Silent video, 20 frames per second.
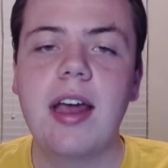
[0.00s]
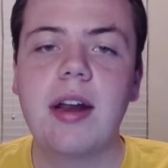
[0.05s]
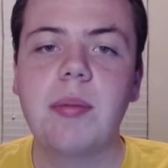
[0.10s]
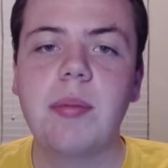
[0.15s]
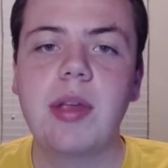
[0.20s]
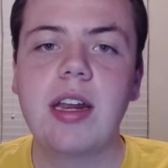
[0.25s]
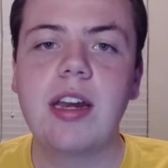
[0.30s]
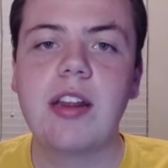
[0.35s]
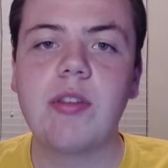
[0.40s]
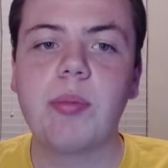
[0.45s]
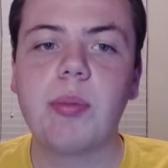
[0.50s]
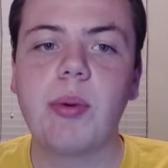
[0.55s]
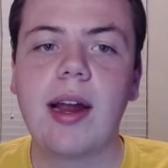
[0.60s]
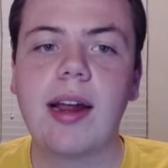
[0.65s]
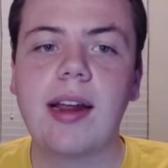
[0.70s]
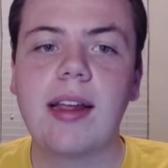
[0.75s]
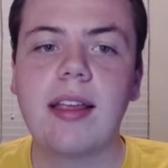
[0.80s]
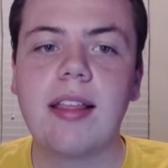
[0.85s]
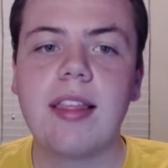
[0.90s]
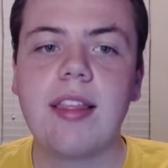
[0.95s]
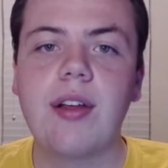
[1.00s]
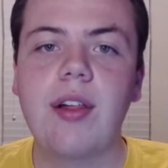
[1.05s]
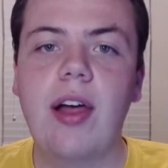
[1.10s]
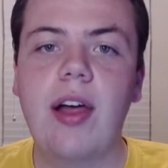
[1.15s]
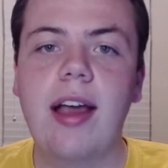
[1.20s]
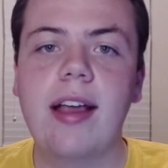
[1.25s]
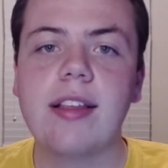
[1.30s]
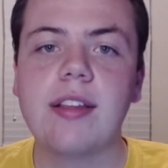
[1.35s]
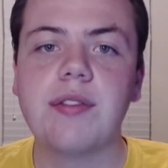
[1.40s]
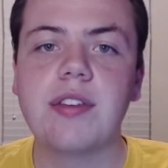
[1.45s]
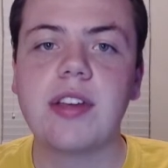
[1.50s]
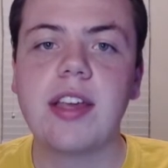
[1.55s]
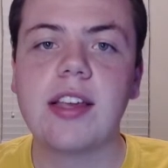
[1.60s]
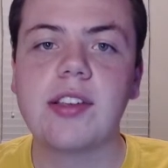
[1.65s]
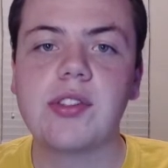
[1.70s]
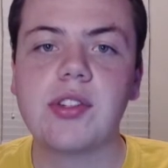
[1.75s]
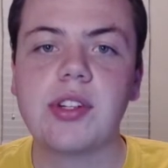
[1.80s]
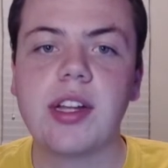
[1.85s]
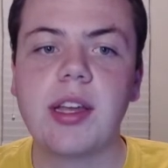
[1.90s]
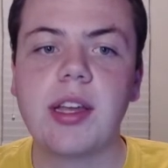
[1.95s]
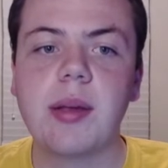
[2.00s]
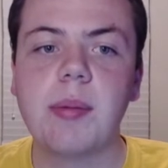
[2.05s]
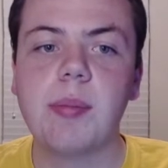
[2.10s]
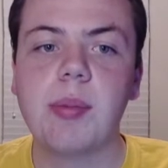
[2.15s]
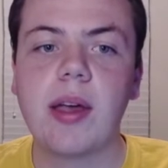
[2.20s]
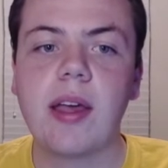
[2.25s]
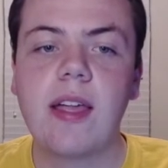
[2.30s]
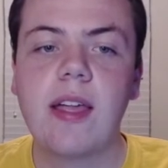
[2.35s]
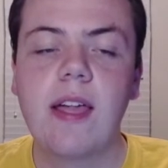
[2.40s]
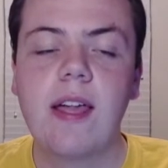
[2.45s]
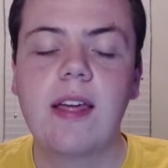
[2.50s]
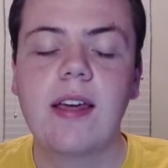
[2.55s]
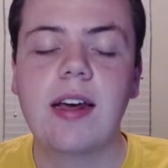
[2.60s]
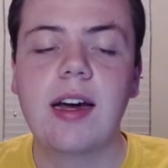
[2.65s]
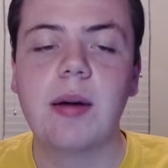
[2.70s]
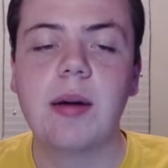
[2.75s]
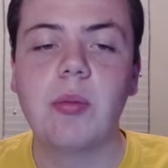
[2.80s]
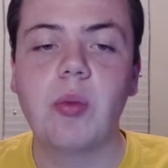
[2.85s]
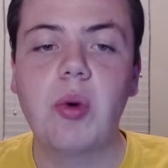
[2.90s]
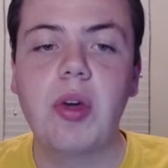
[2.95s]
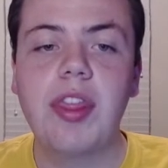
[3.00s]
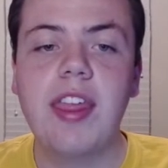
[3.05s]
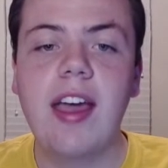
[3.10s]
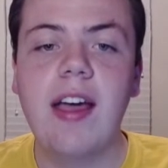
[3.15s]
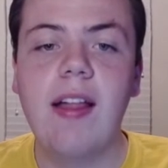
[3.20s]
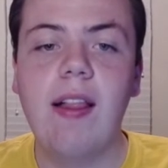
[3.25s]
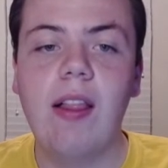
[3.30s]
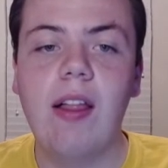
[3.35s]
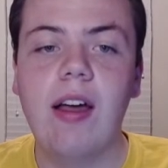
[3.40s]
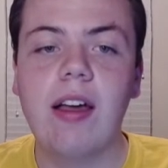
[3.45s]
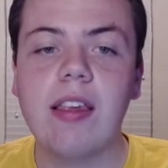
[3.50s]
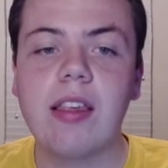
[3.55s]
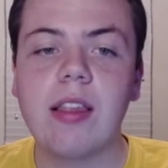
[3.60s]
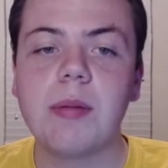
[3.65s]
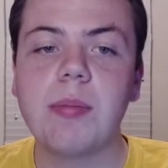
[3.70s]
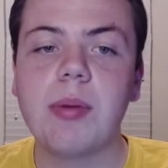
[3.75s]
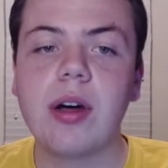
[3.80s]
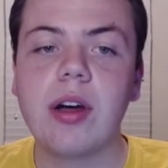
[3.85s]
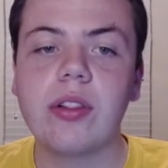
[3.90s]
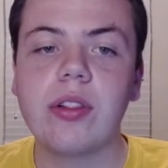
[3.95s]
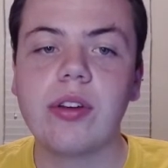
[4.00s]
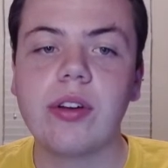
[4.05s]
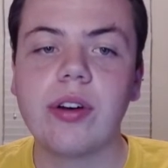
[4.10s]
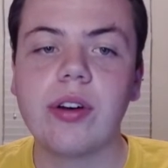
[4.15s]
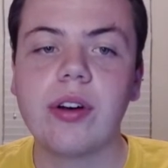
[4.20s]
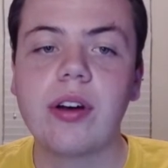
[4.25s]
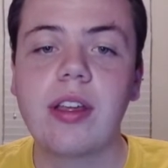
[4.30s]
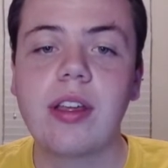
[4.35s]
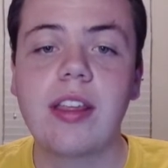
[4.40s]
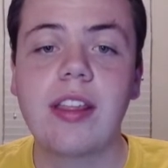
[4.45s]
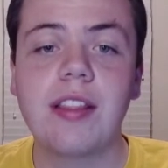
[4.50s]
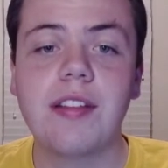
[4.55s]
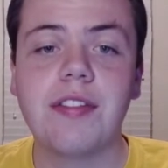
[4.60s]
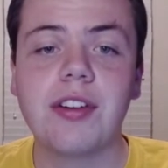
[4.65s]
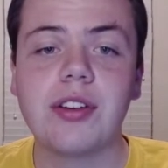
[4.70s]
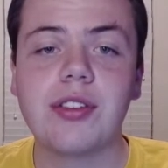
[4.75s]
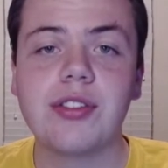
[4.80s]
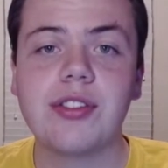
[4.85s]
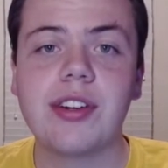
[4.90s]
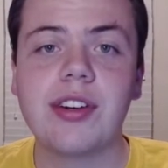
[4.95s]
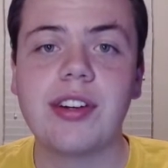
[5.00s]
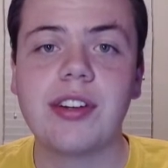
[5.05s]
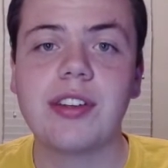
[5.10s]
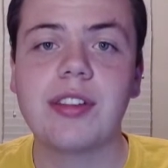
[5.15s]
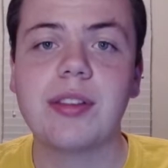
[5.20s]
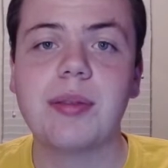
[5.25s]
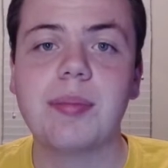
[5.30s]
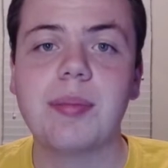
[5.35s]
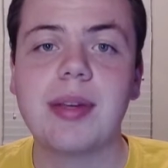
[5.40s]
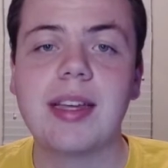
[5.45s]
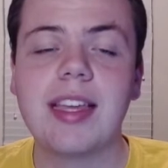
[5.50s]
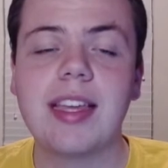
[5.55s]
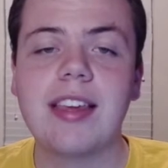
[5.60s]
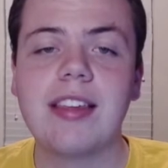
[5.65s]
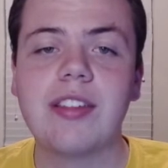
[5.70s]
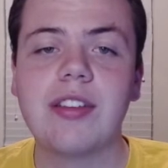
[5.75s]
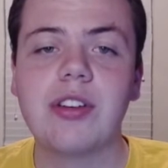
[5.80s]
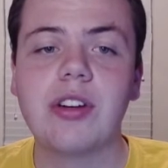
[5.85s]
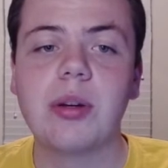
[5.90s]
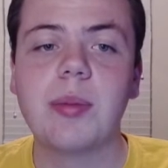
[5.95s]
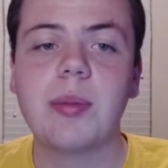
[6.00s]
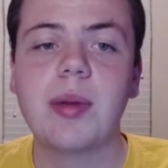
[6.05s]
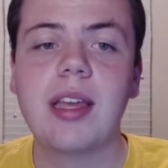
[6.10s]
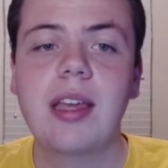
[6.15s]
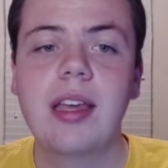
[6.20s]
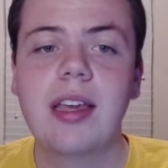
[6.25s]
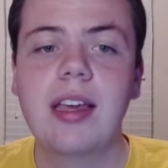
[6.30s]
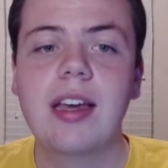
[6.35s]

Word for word: in his bracket still as of yesterday, but um, with that loss to Butler in the first round here, the Big East tournament,